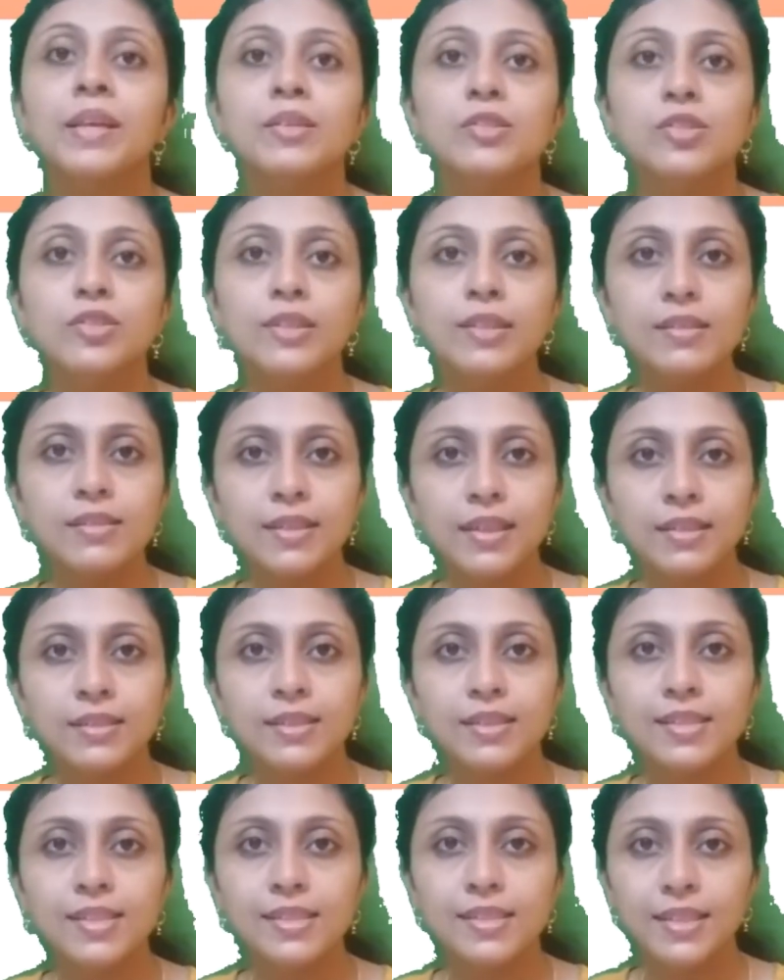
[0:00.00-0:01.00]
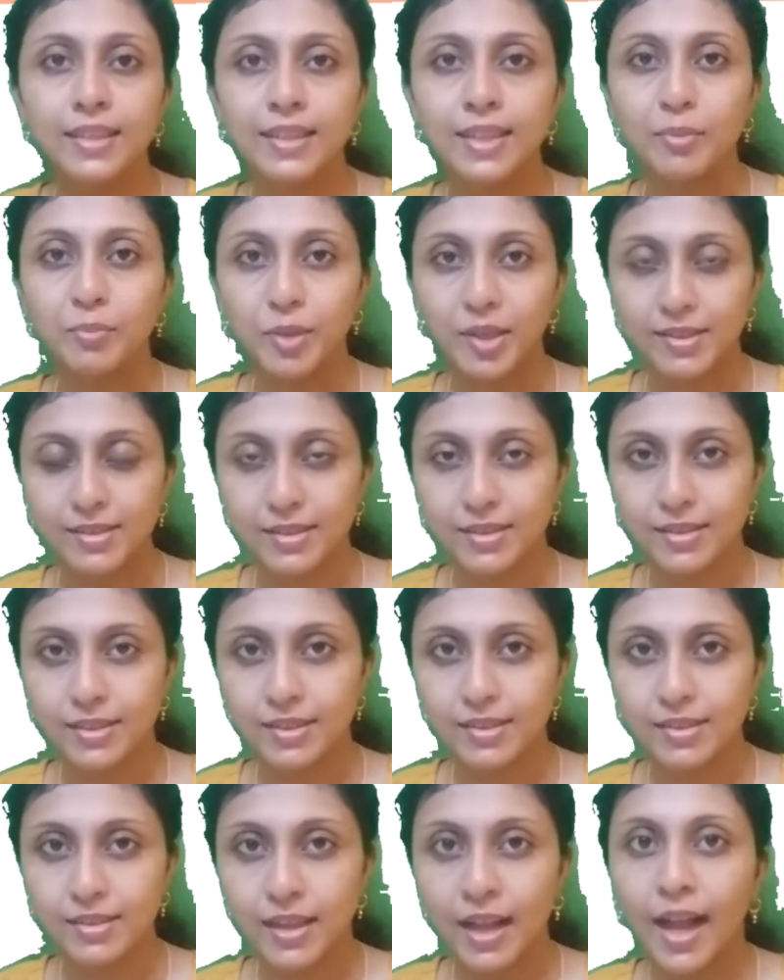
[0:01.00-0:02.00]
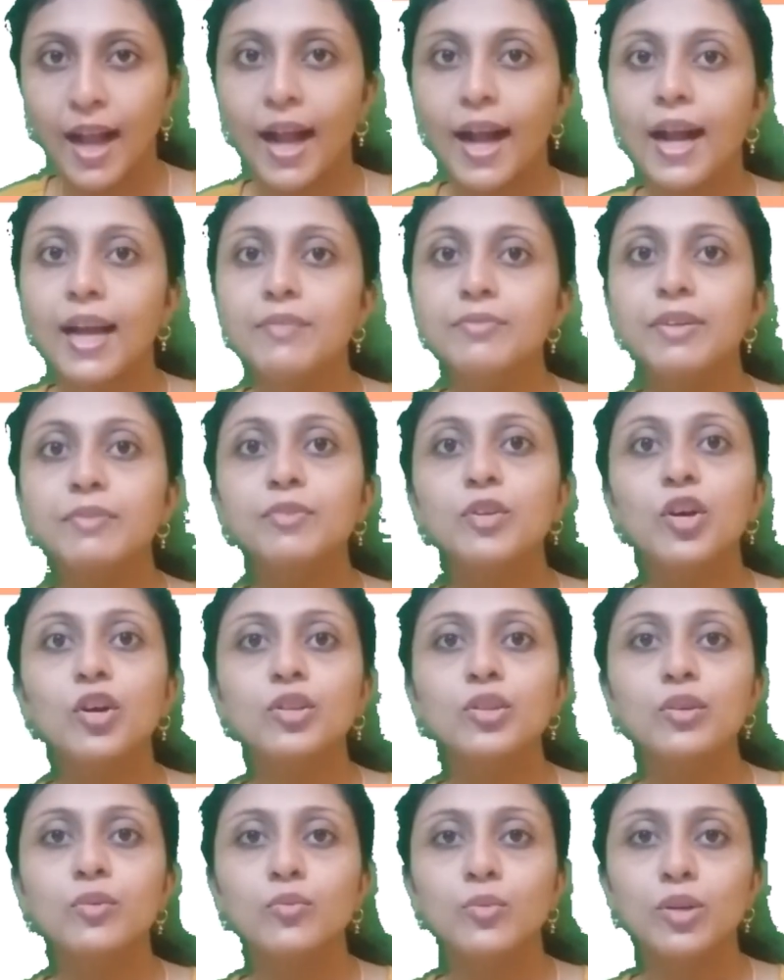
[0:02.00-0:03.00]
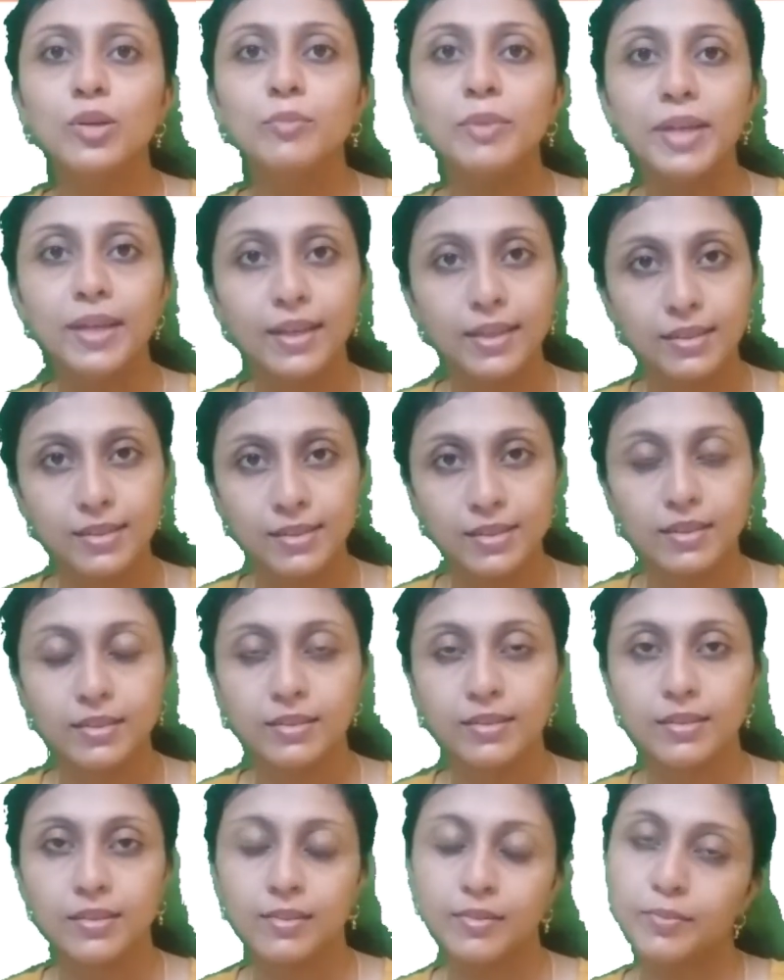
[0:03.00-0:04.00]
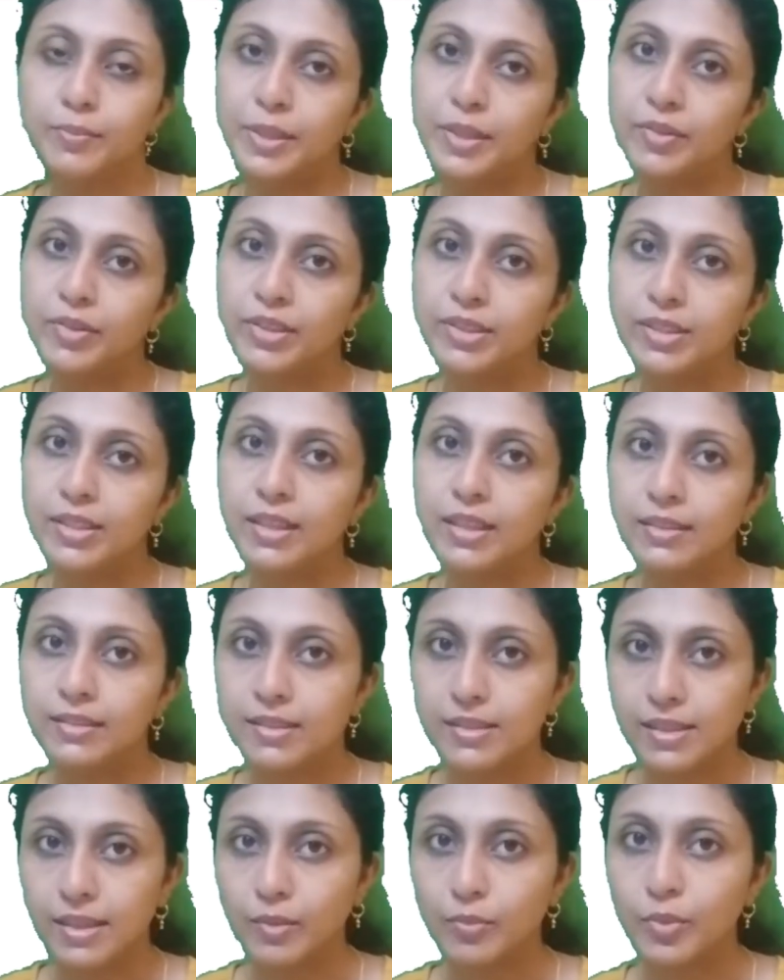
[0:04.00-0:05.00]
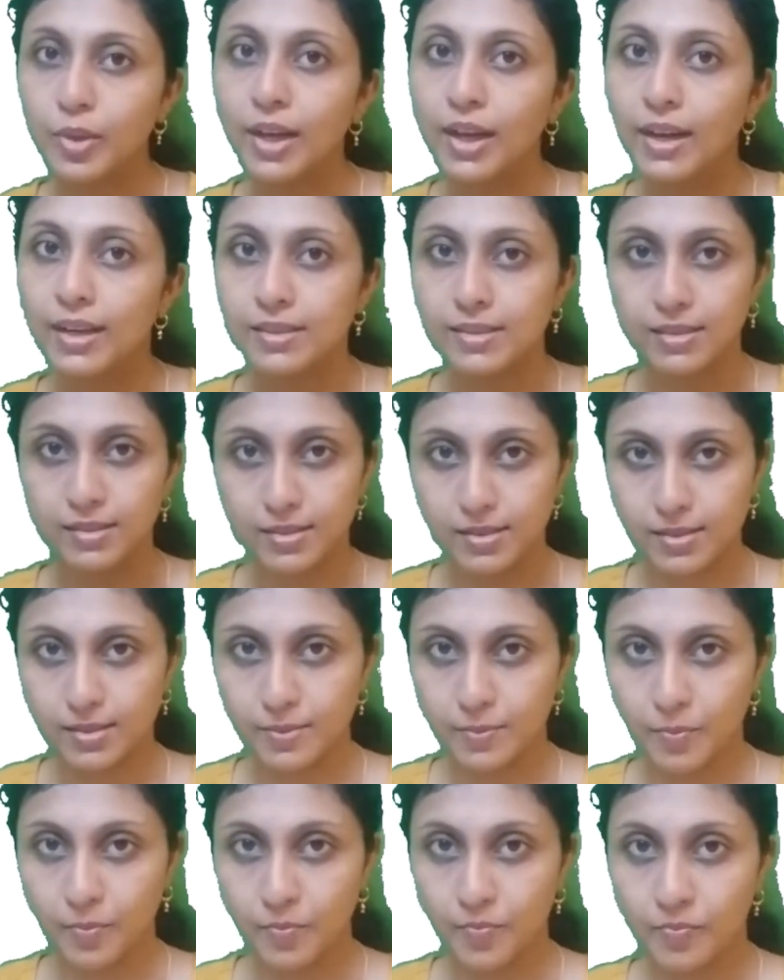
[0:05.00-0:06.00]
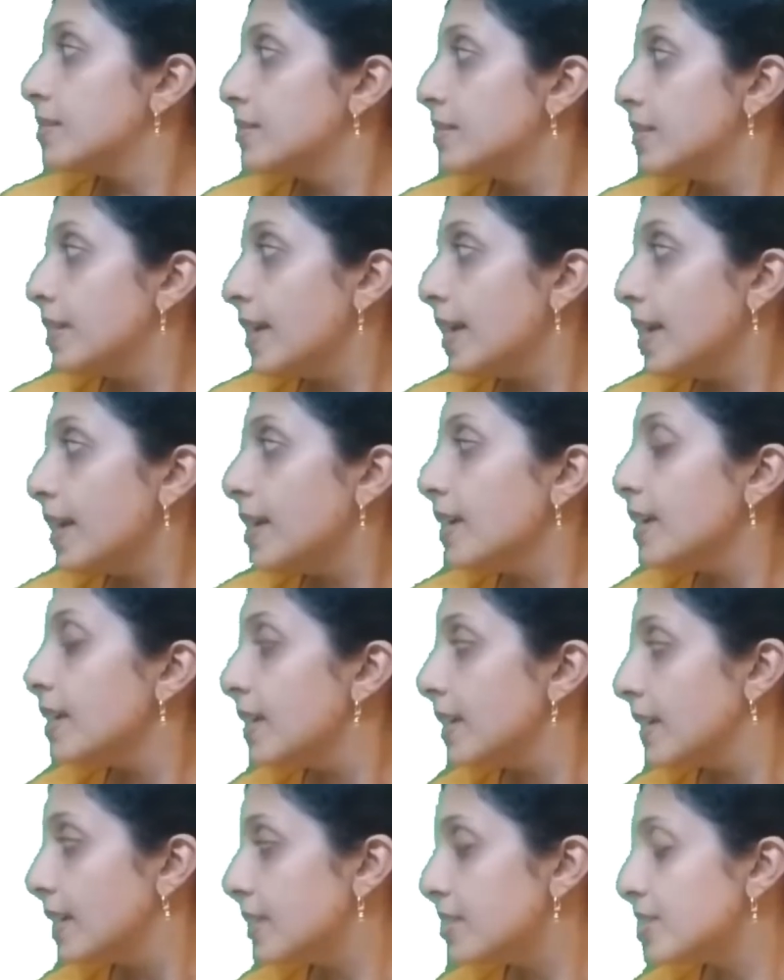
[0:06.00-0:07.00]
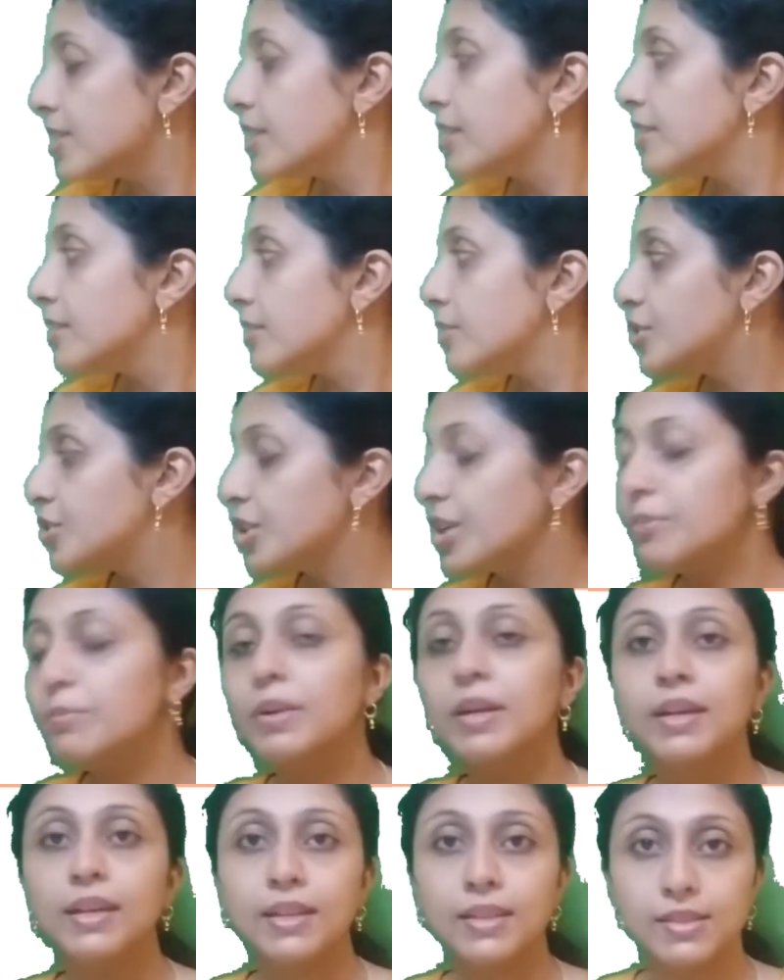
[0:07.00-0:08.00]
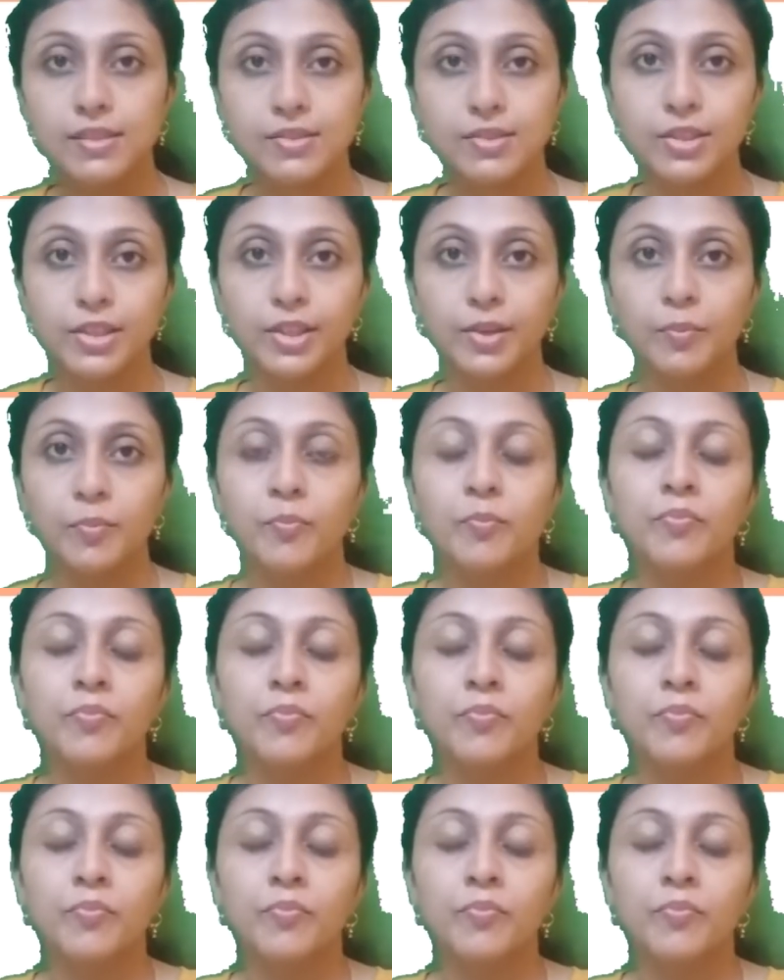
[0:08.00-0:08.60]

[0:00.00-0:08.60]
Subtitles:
So this sentence is in the present tense, and we've got the verb hit being written in the same way as it is. They hit the gym yesterday.